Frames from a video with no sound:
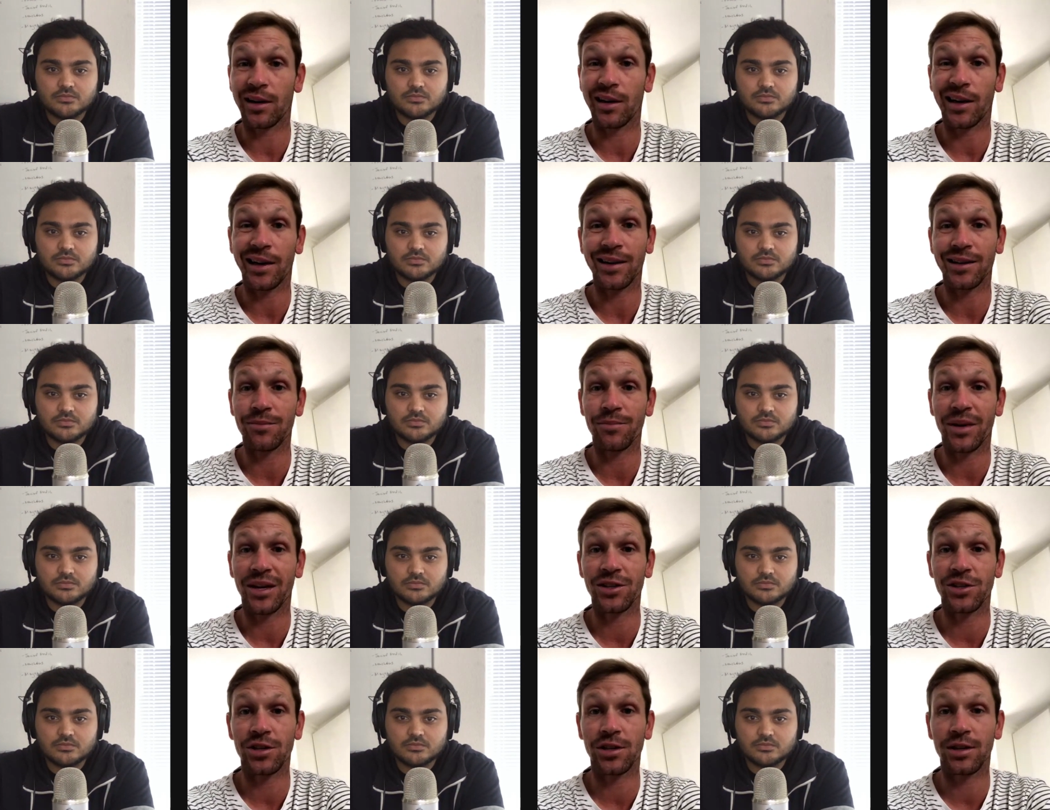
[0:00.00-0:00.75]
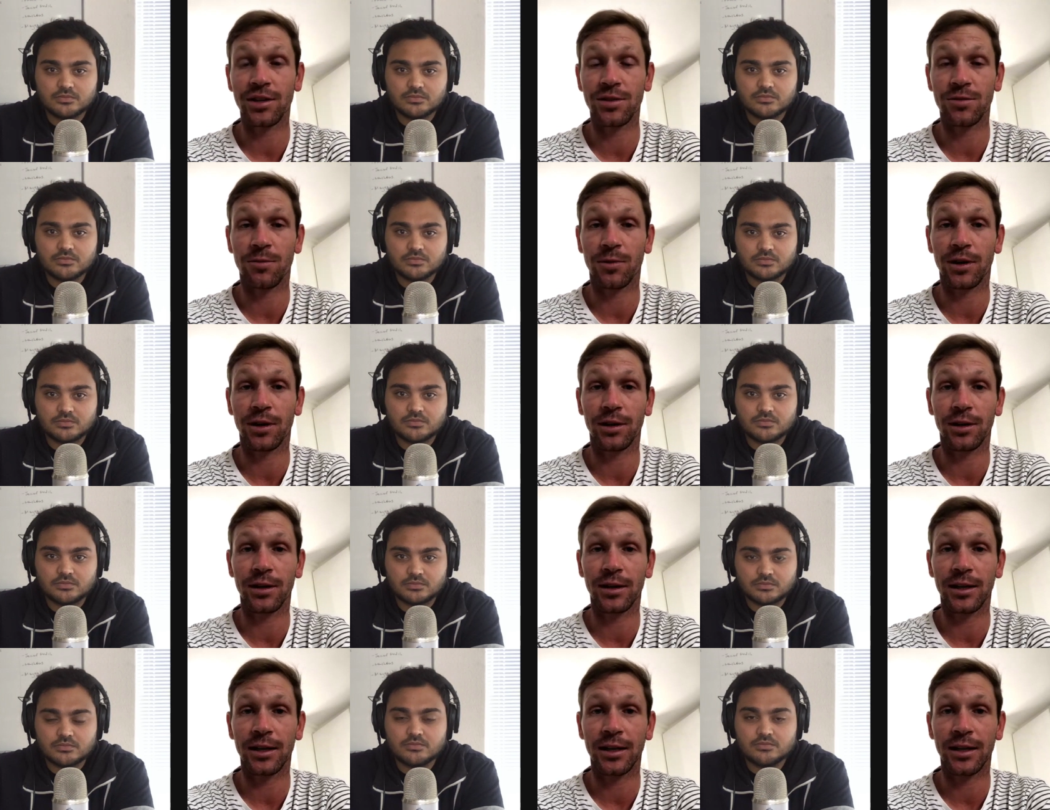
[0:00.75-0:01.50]
Speaker 1: like I've mentioned as
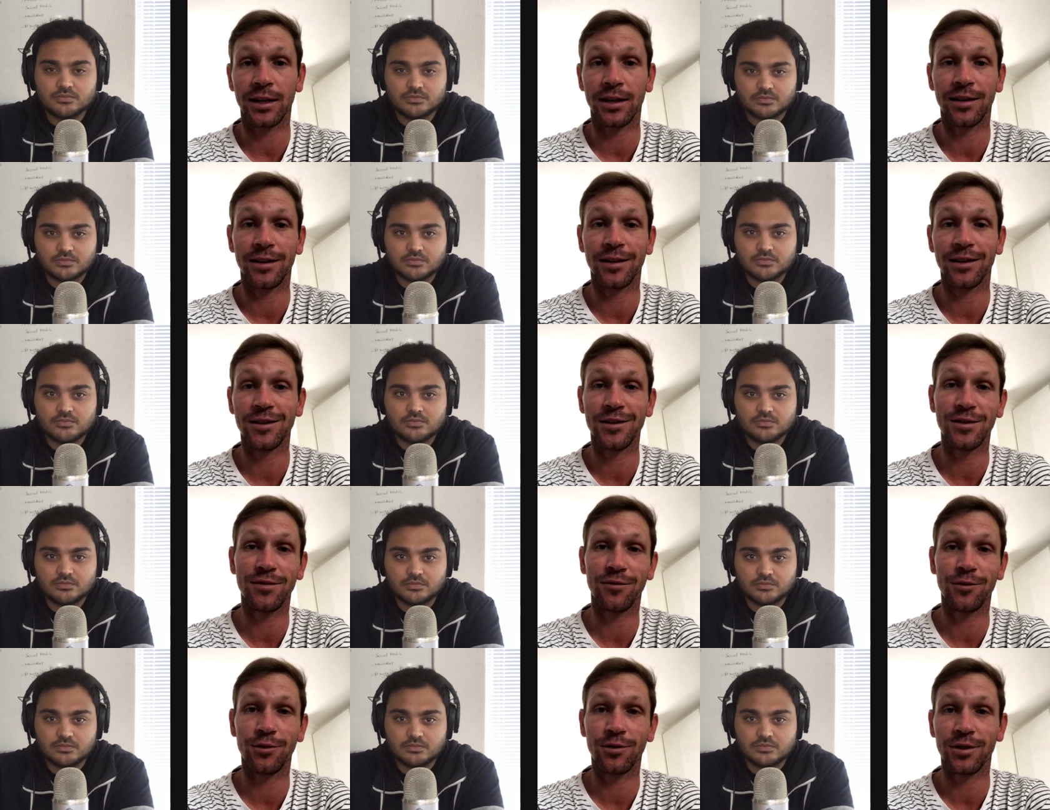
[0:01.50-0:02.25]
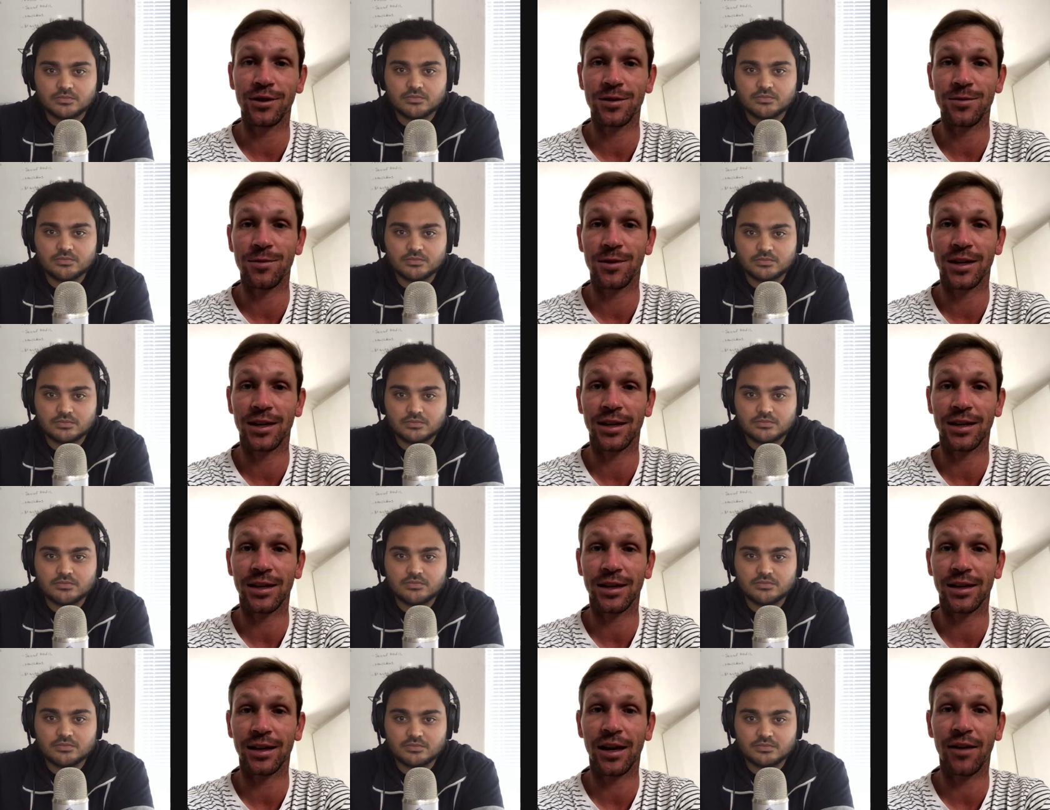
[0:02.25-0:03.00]
well in an interview this week,
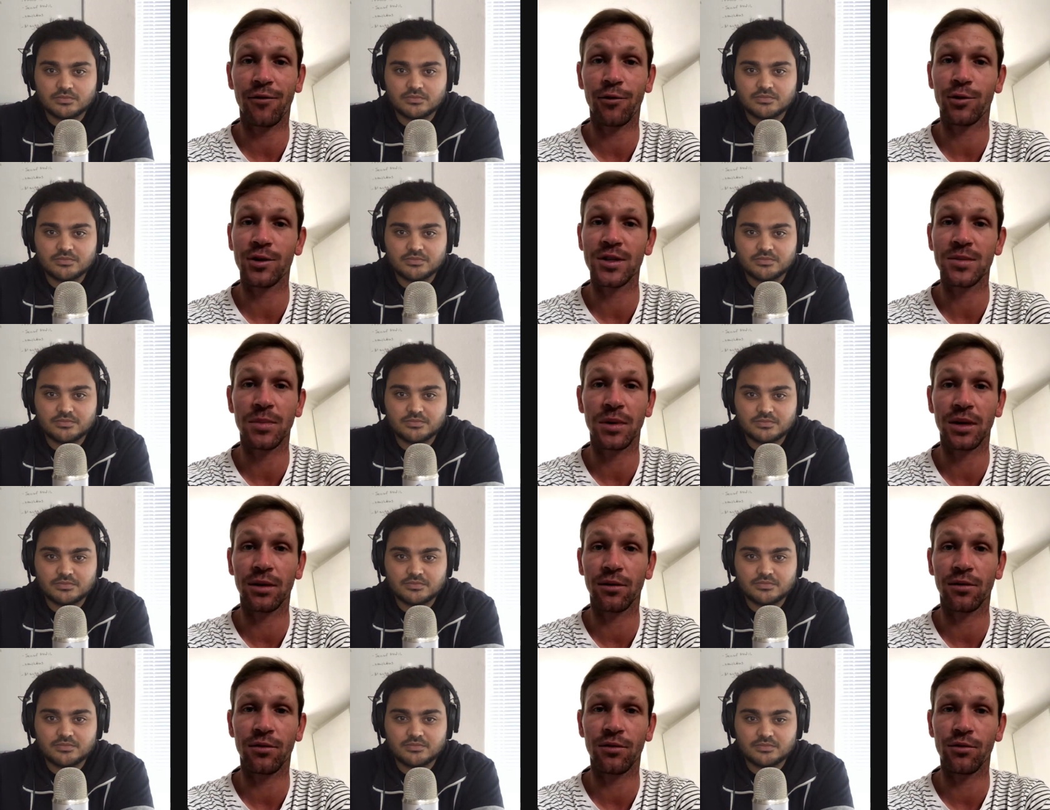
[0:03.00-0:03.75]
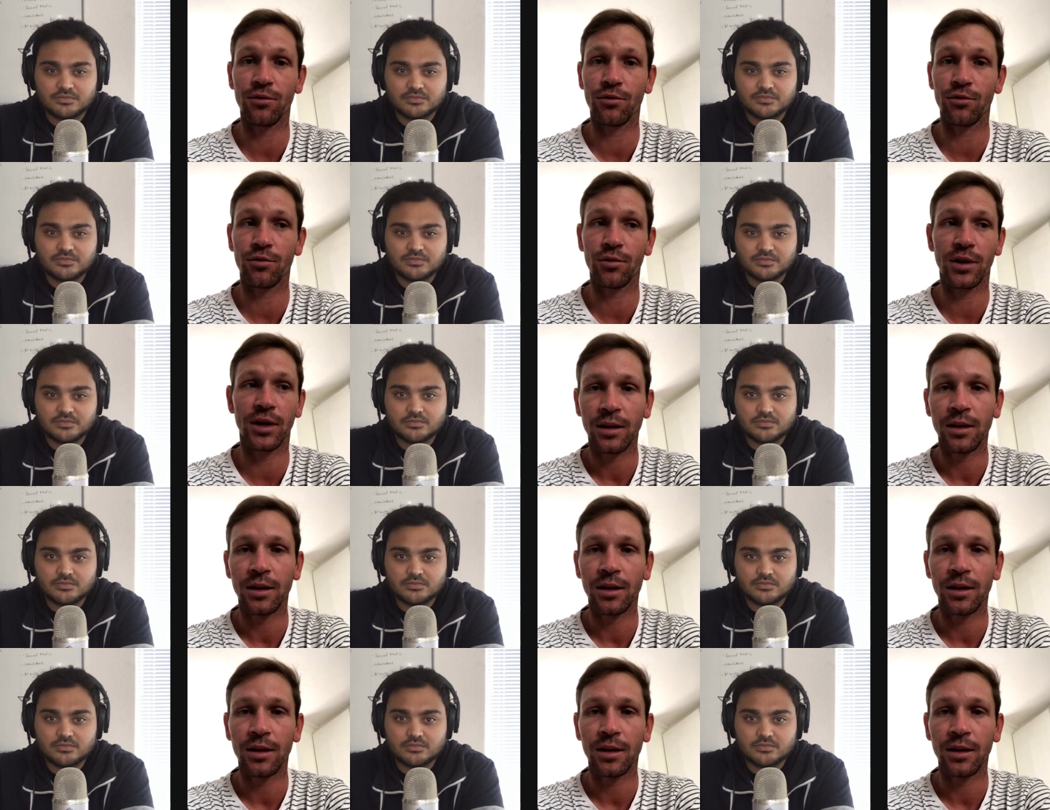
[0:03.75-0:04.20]
everyone's been through